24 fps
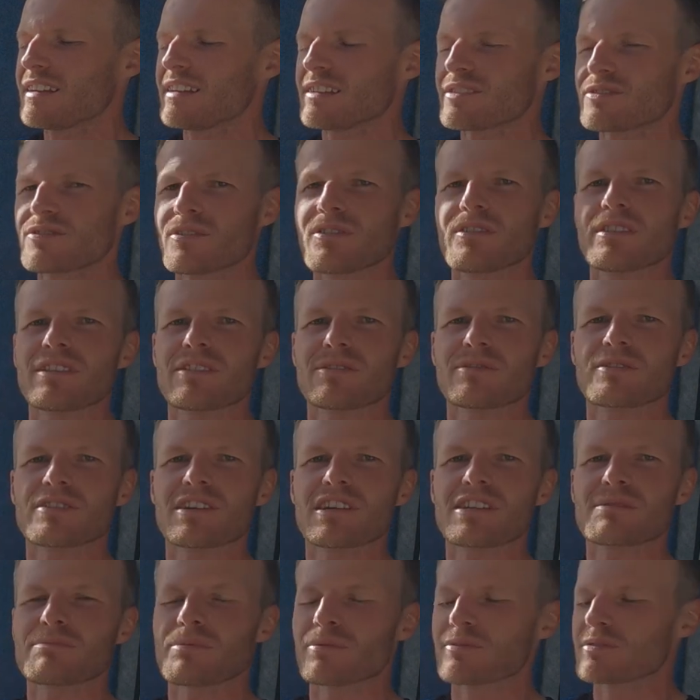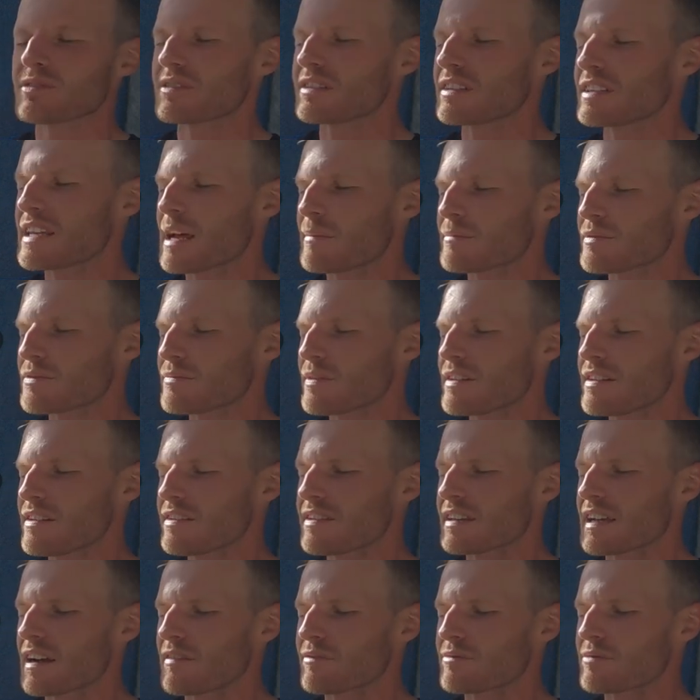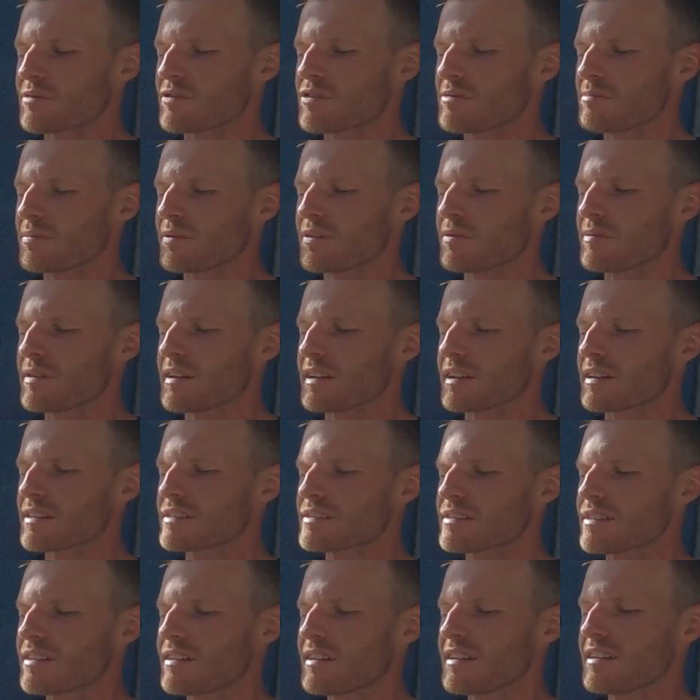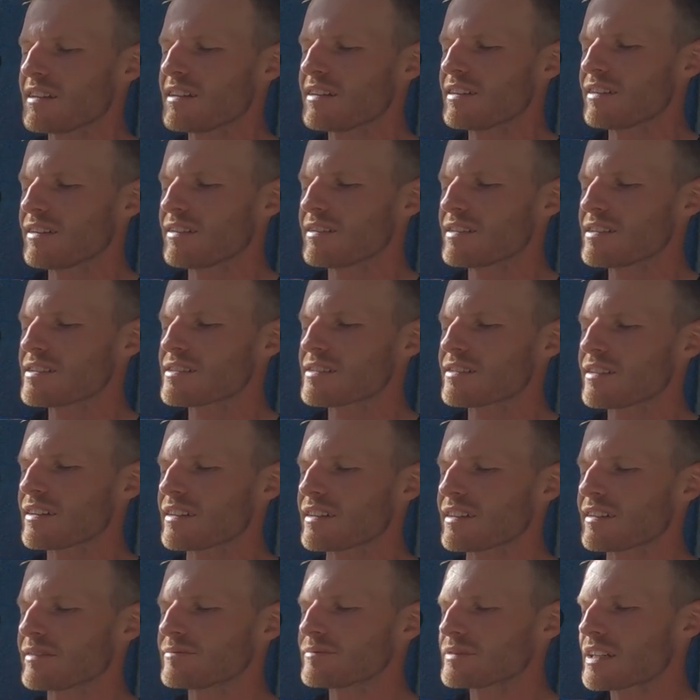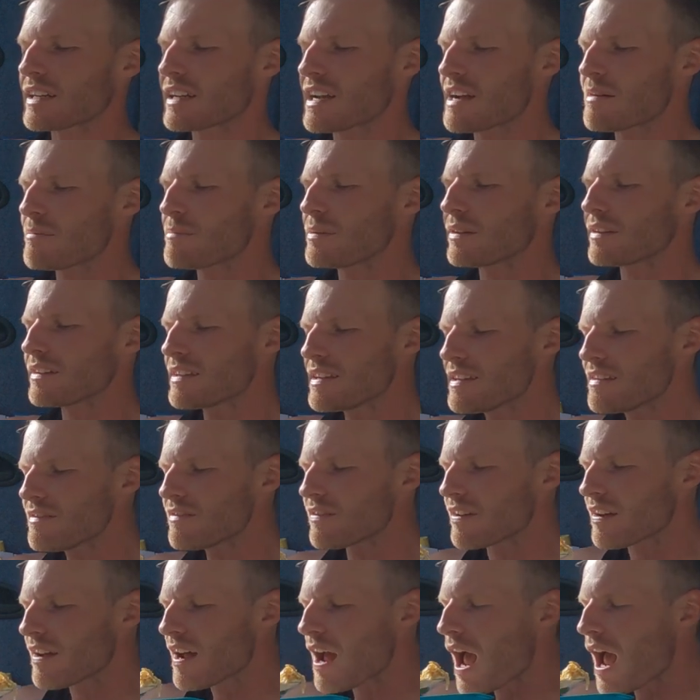Surely your taste buds can adapt to anything after a couple of weeks. Honestly, I can't believe it.